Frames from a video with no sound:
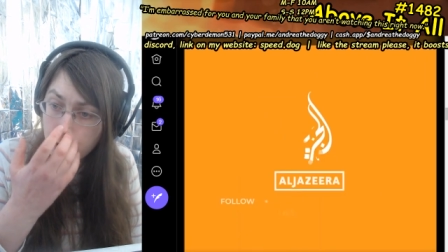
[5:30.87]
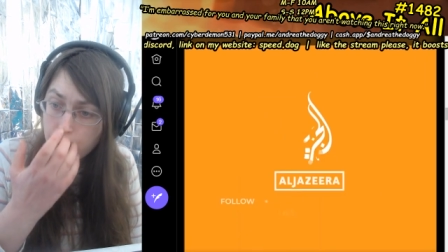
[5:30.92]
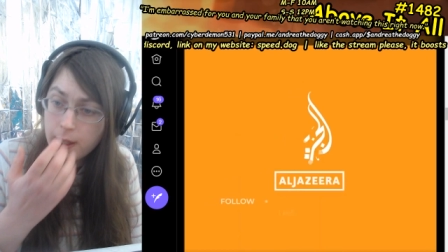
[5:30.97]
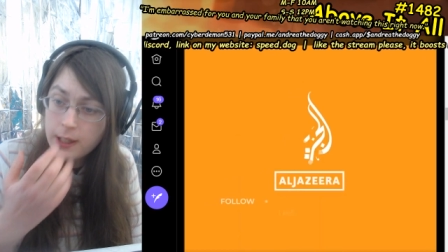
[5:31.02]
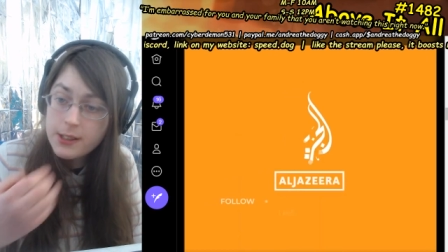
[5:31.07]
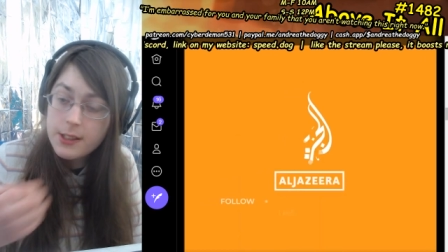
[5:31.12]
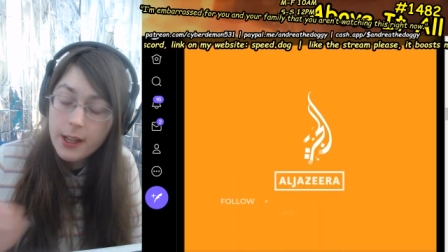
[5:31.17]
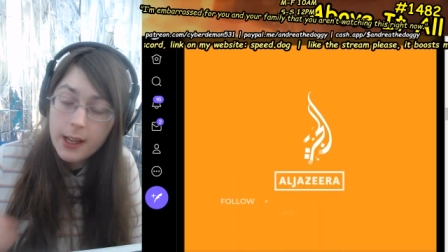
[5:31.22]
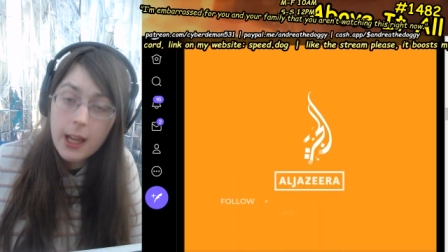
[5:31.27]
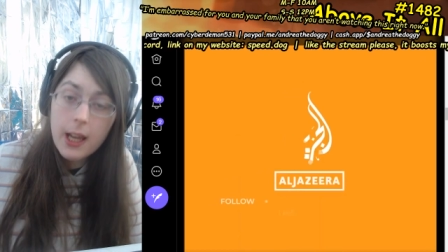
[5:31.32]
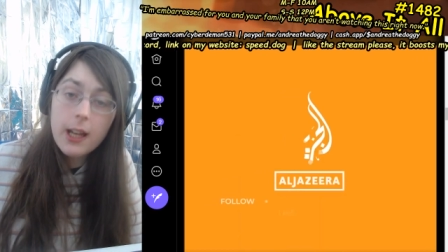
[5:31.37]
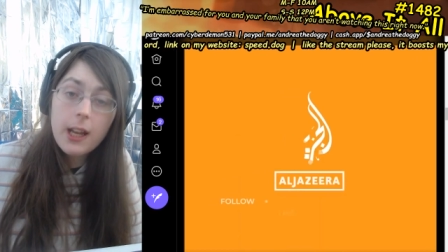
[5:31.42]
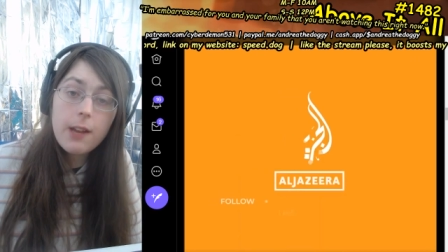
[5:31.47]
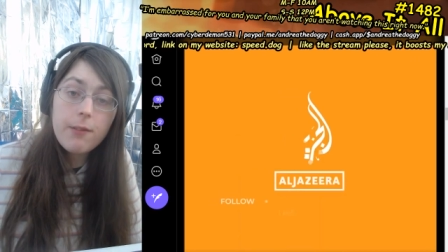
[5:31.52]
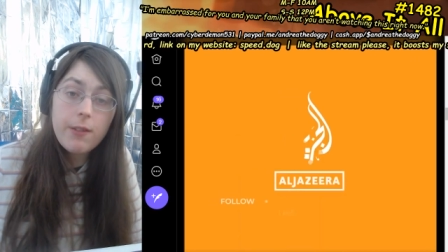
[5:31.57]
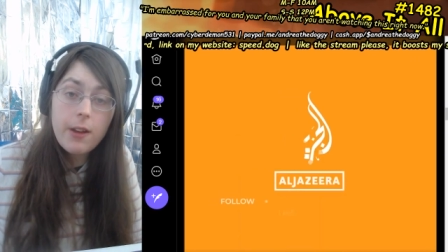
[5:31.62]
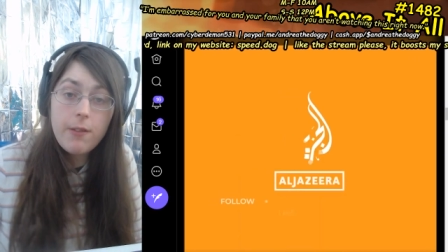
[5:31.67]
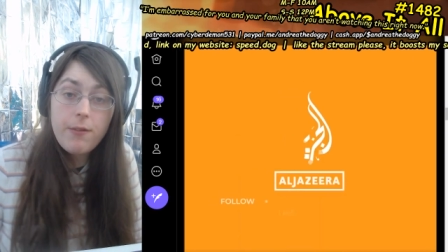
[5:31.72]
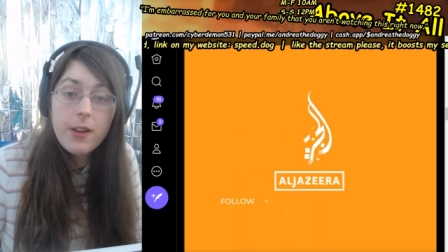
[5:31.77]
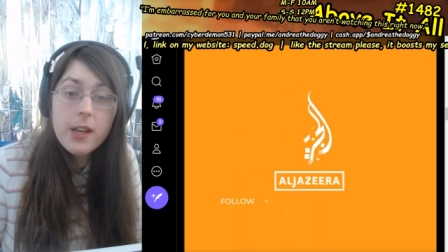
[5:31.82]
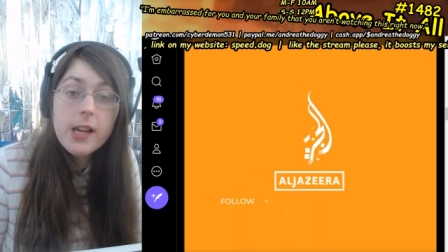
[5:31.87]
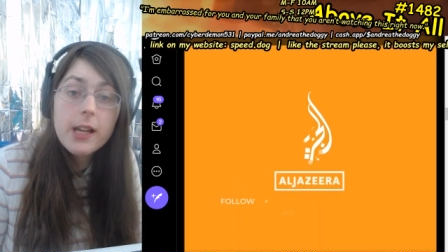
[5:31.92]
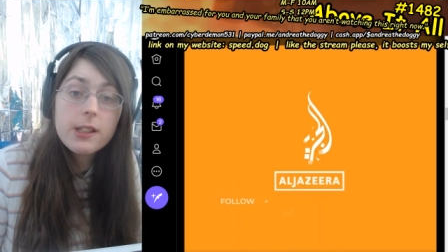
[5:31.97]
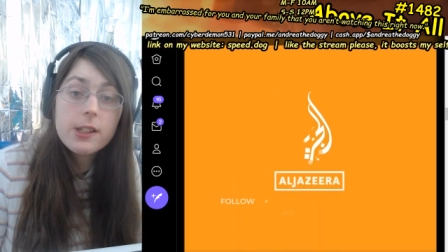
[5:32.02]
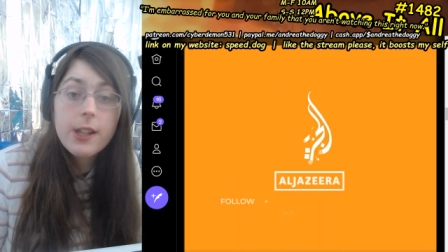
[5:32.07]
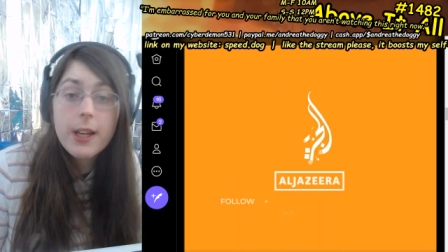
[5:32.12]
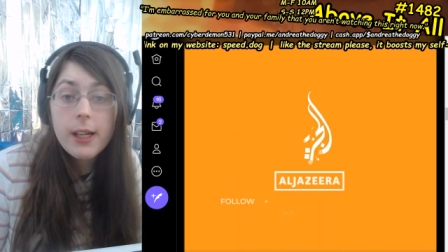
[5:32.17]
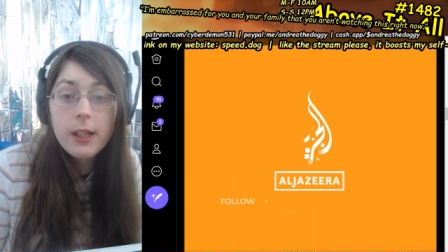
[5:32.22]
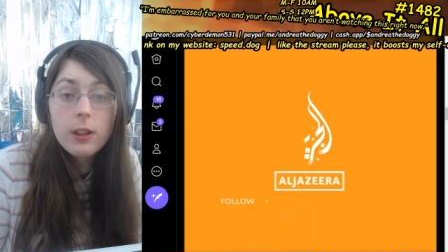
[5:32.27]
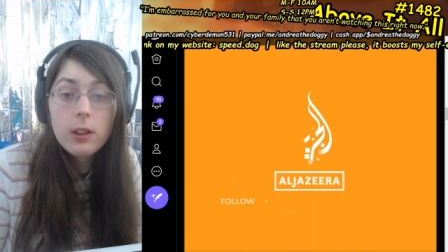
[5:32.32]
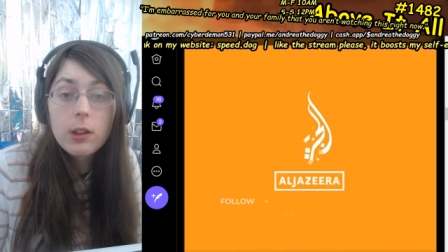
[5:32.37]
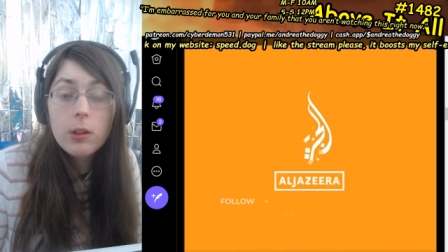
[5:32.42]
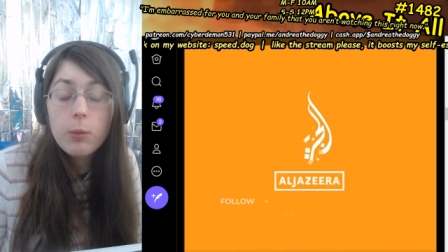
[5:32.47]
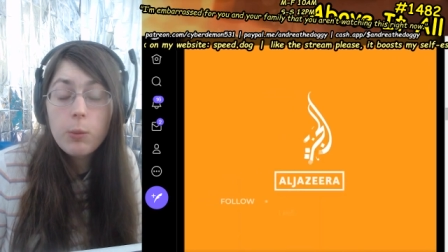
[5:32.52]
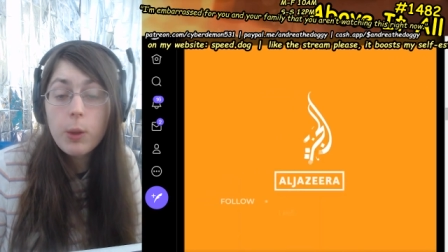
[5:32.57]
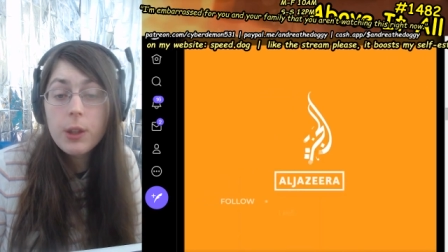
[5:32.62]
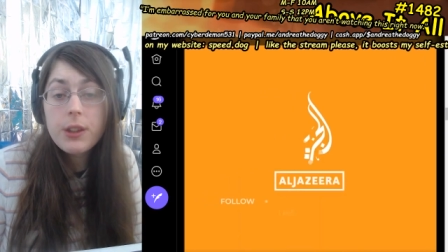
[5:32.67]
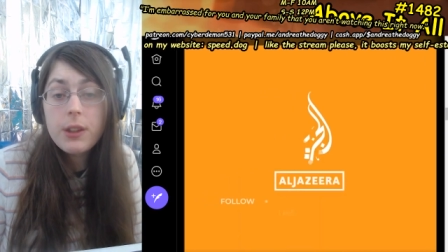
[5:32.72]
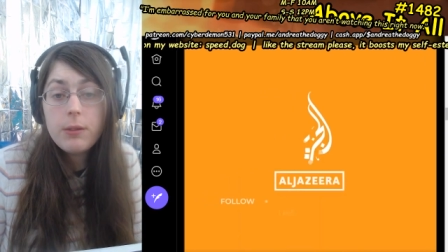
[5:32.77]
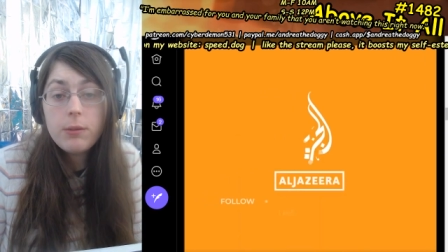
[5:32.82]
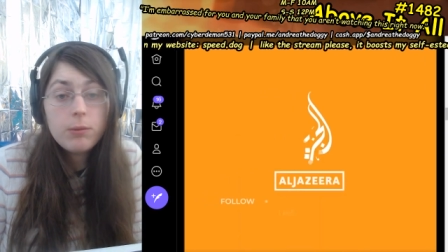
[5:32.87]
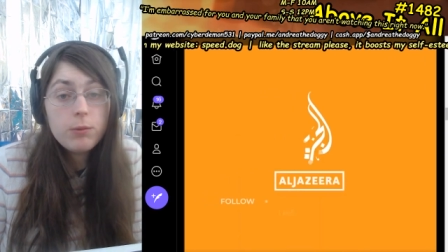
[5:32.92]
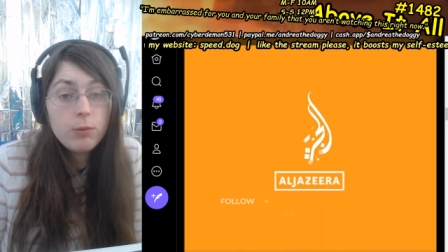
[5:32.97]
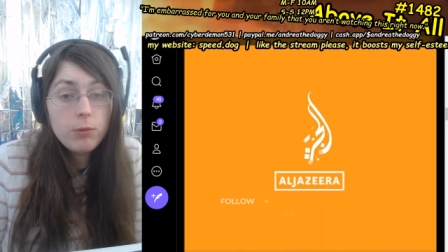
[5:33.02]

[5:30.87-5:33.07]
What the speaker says: is again, if he gets killed, what